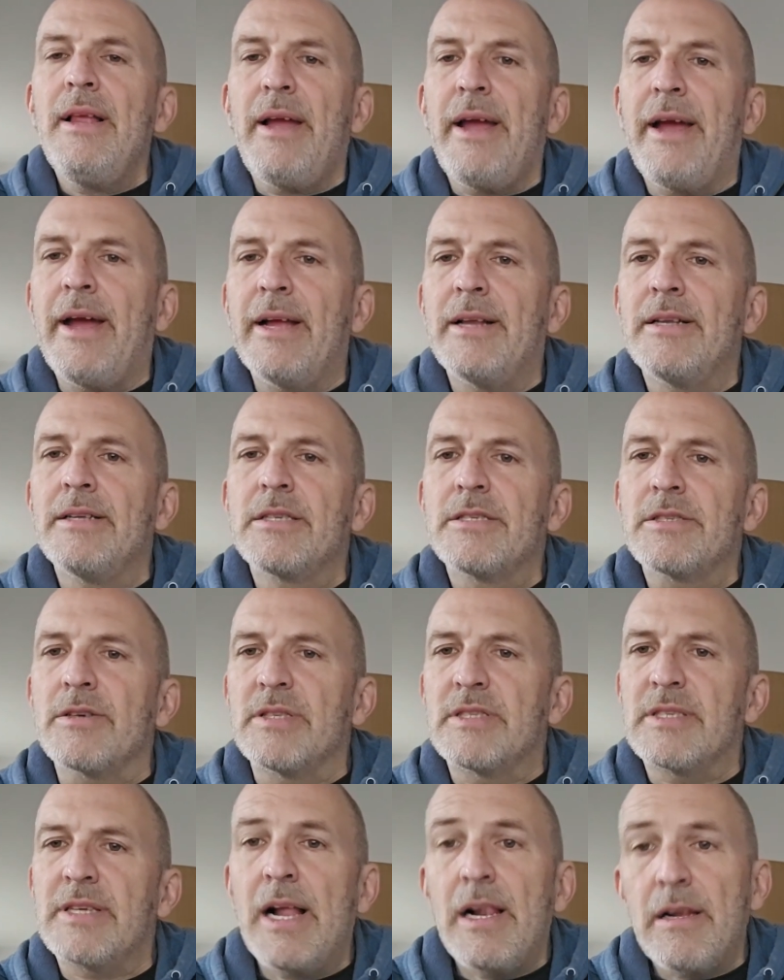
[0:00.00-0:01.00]
And so
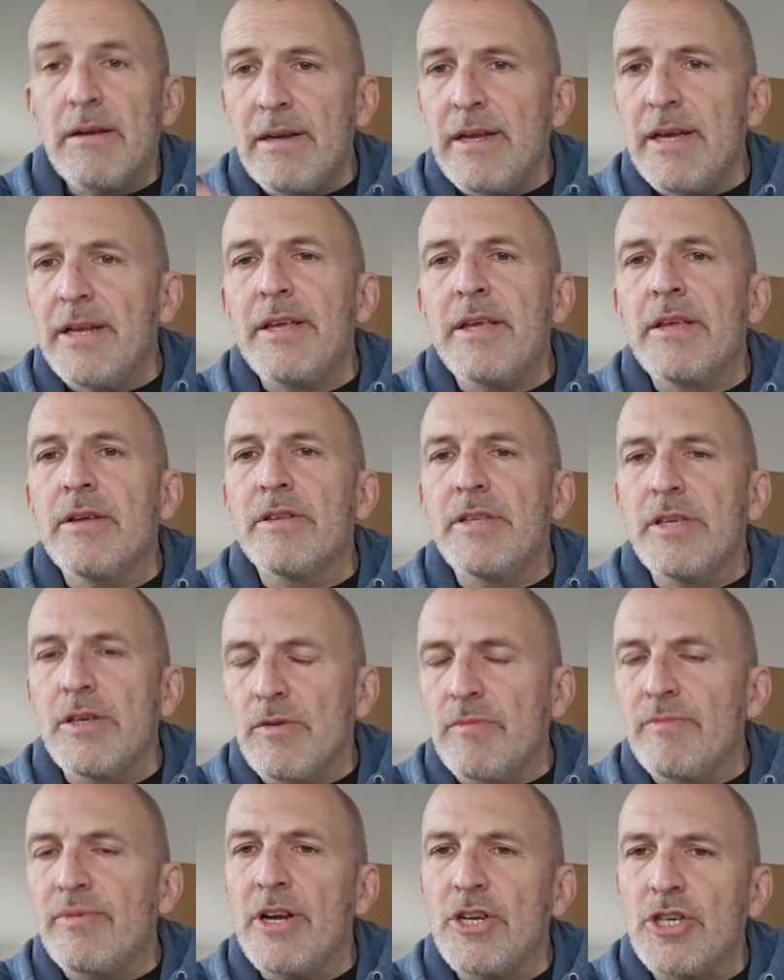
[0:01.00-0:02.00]
it's calculating your
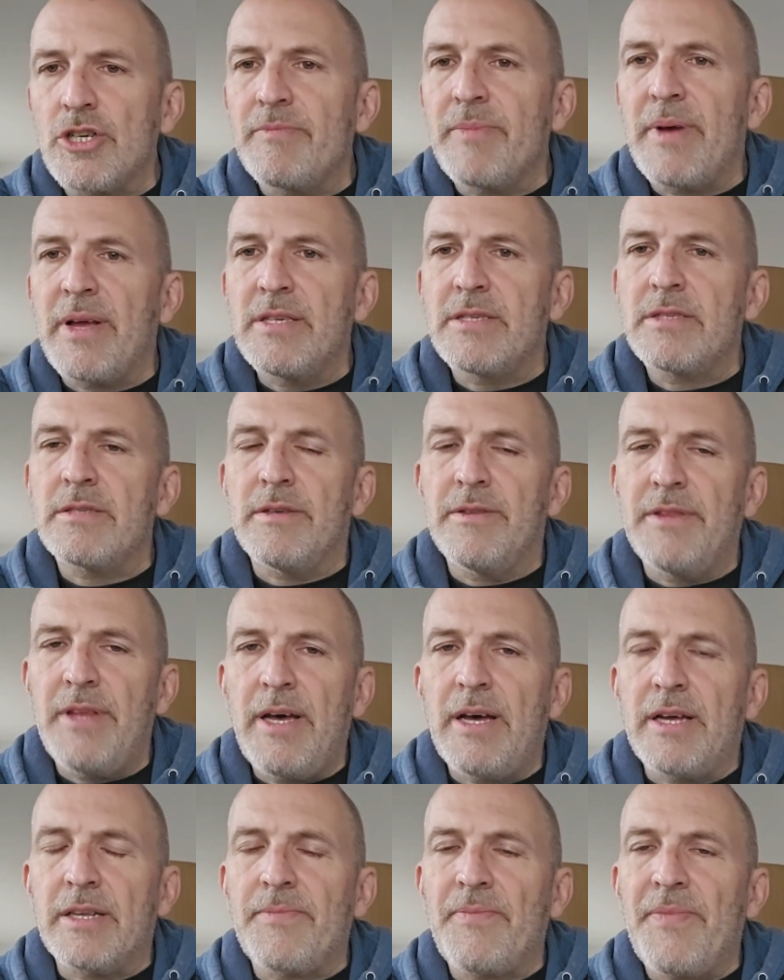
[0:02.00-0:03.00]
decompression based on
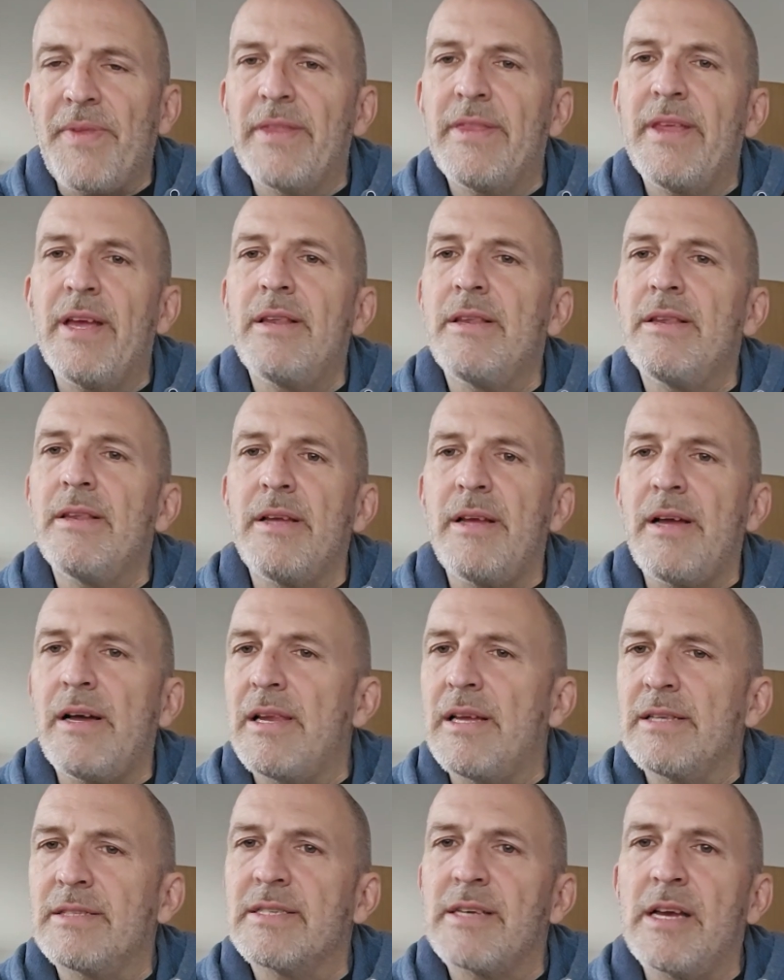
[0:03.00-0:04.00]
that. And then
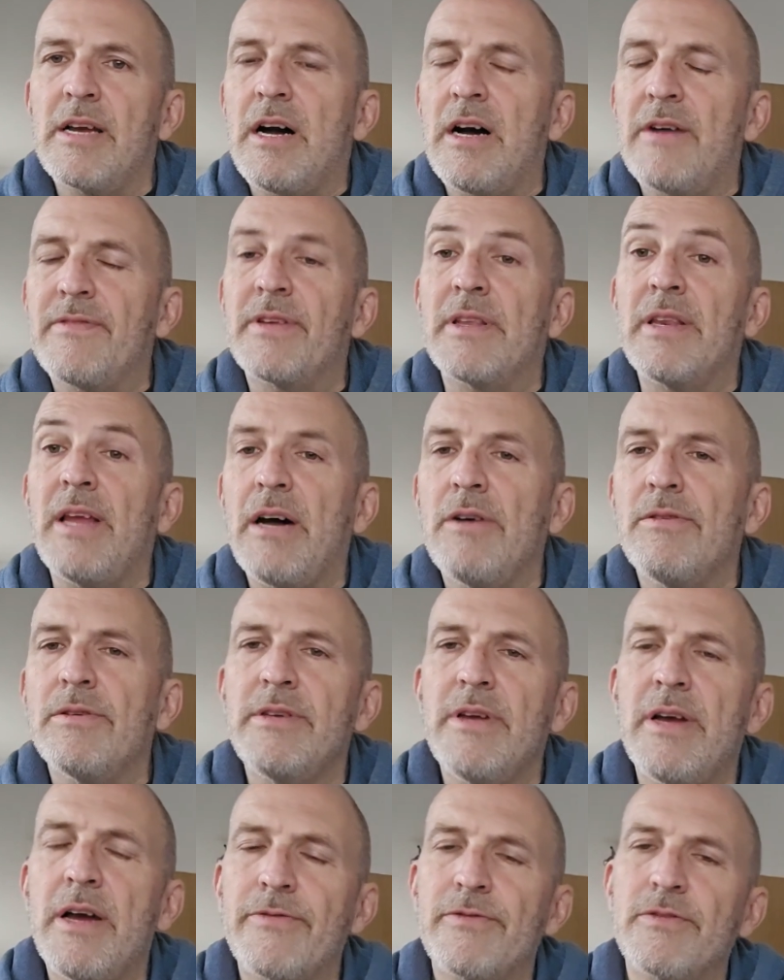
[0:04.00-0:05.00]
let's say after an hour
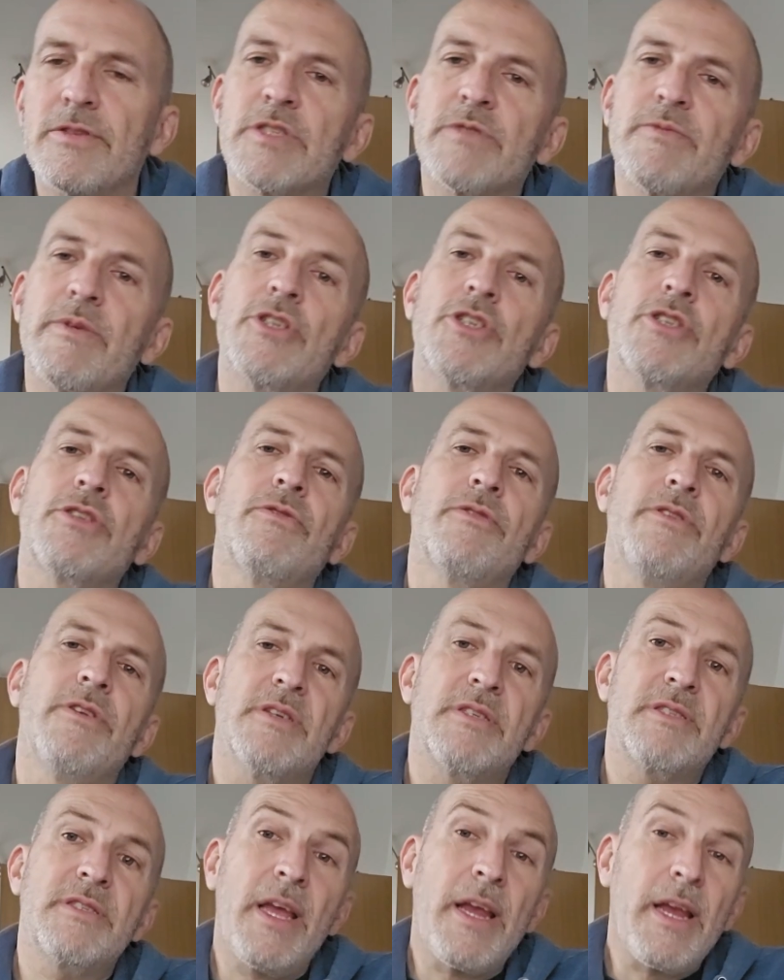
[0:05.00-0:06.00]
you have to switch to
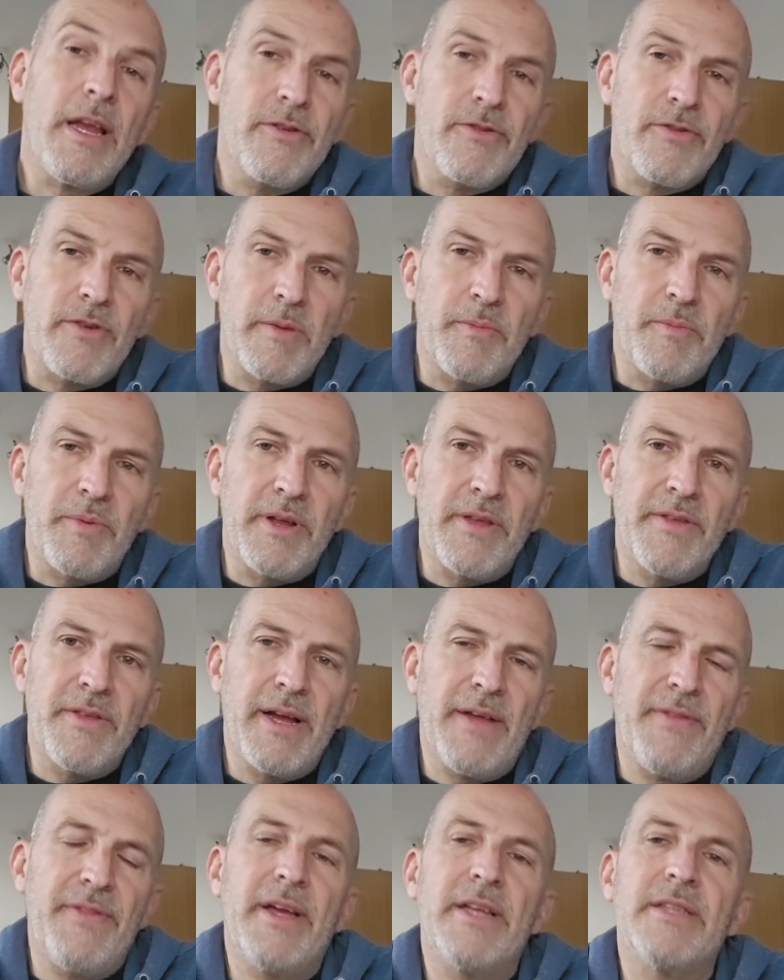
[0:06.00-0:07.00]
your second
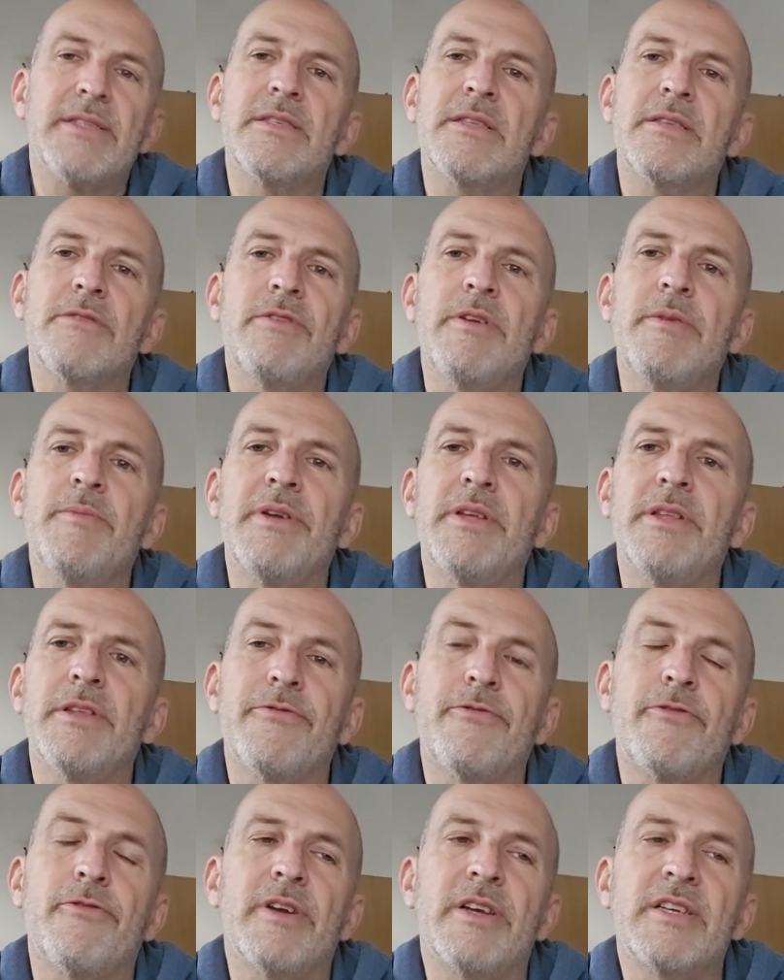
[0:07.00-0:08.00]
rebreather, and that rebreather,
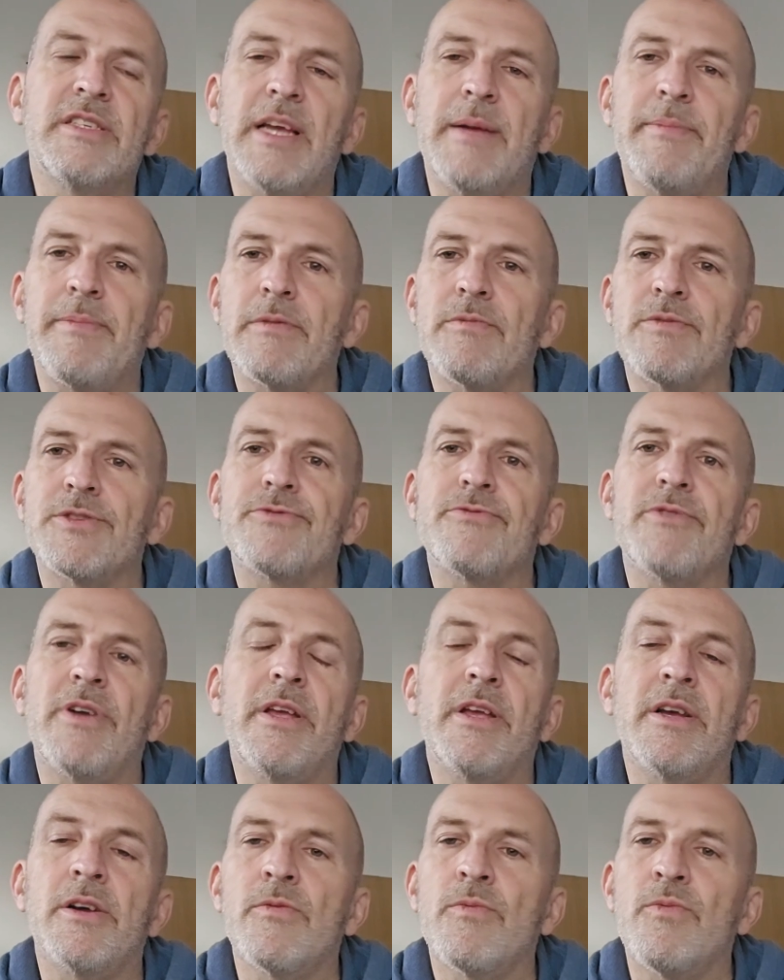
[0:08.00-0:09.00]
for example, was
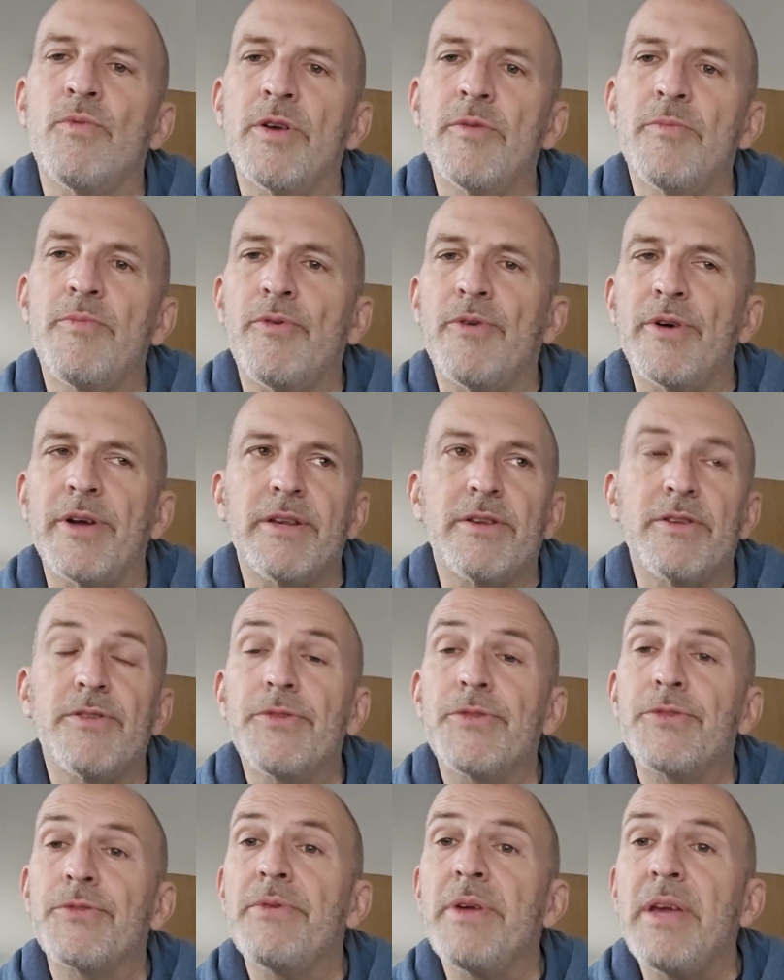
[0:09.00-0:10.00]
running on
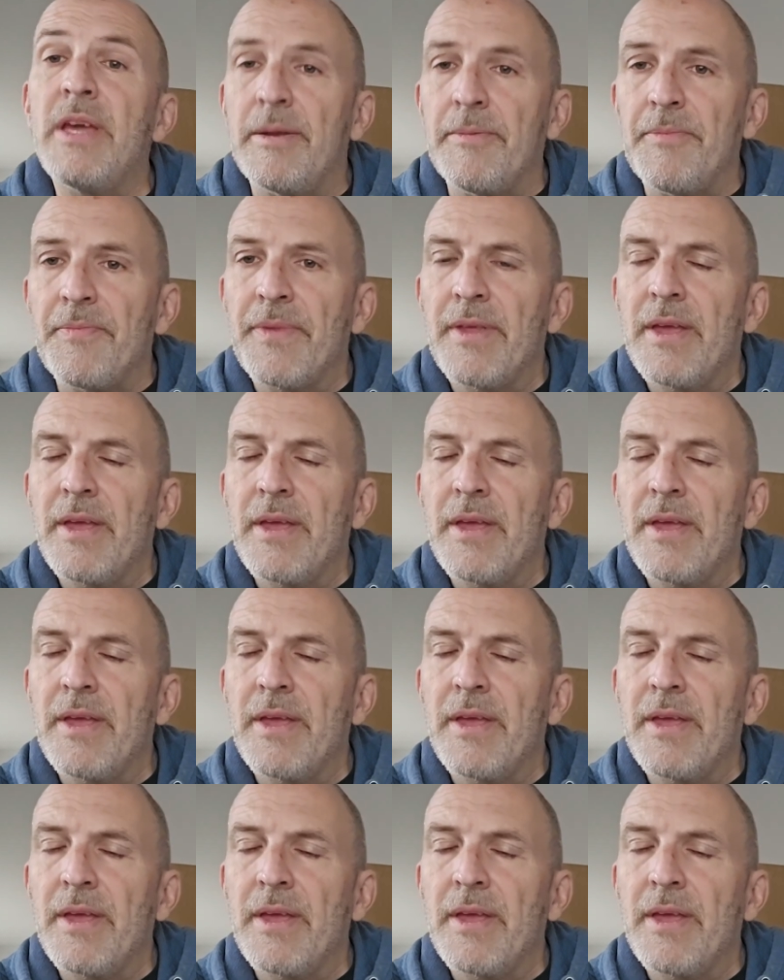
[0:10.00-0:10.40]
1.3.